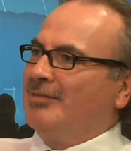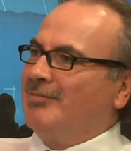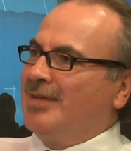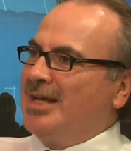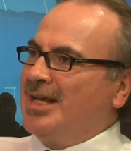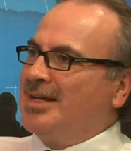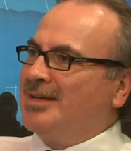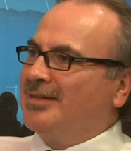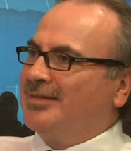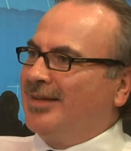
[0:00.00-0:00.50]

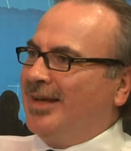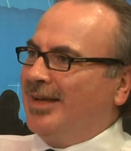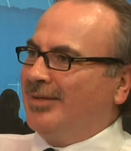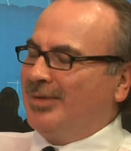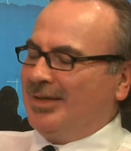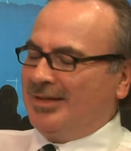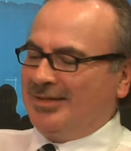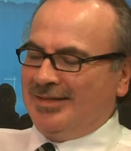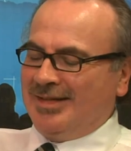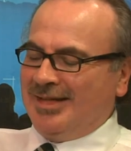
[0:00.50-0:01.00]
Reagan said,
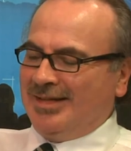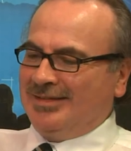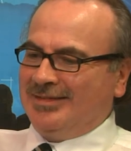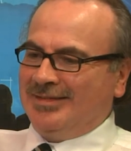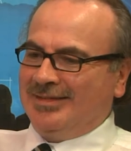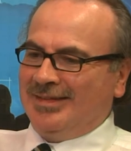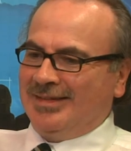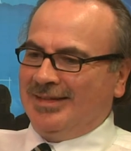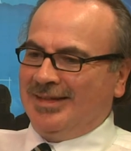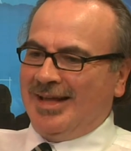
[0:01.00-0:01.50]
what's the
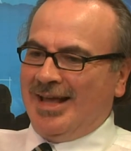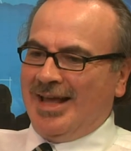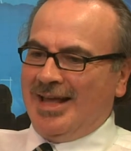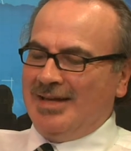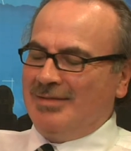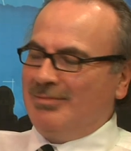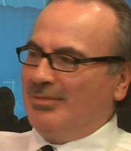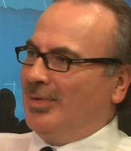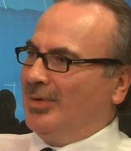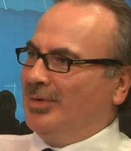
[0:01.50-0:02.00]

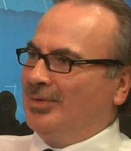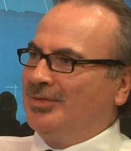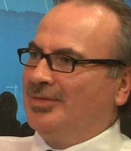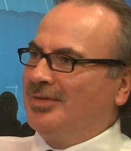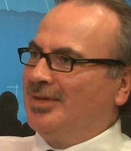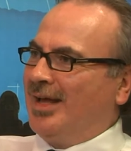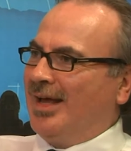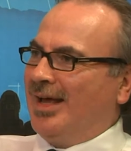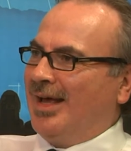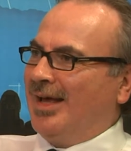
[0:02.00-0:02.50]
8 most
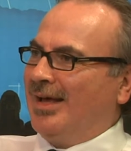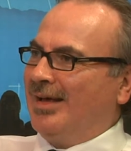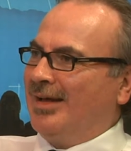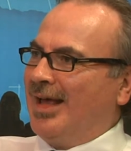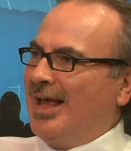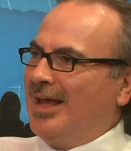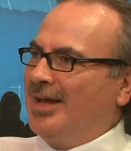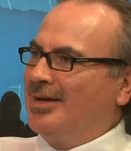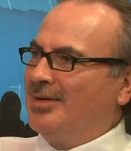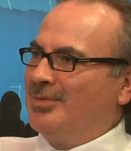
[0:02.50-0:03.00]

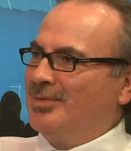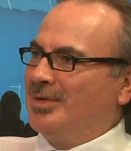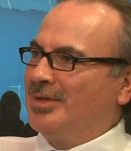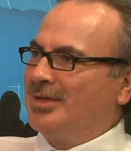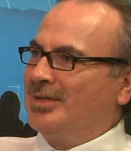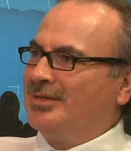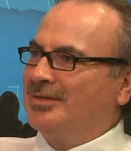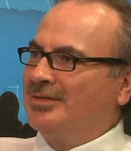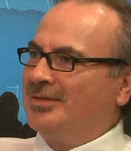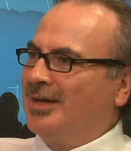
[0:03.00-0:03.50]
hated
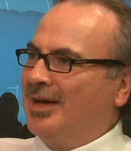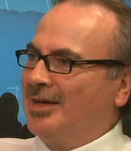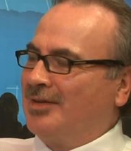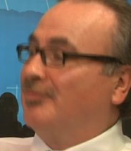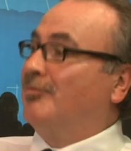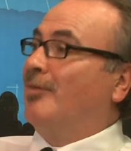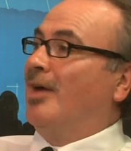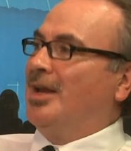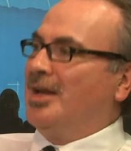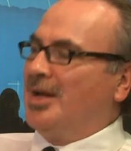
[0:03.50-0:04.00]
words and
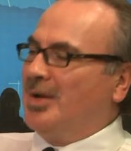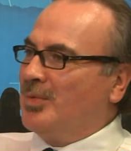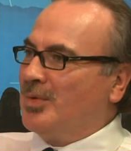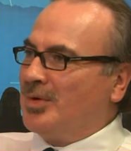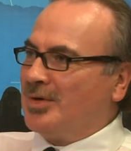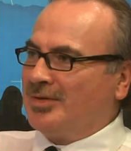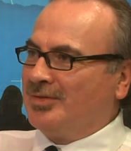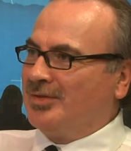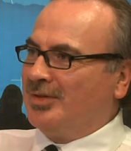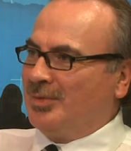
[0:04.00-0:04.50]
frightening
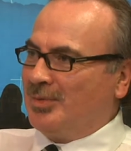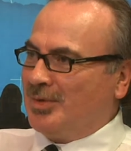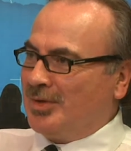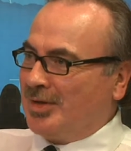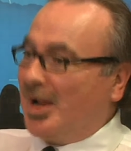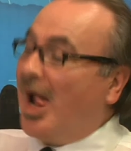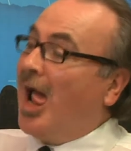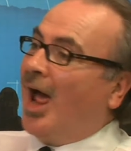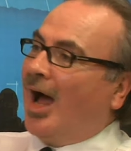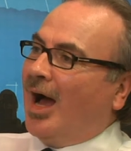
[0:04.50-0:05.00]
words in the world?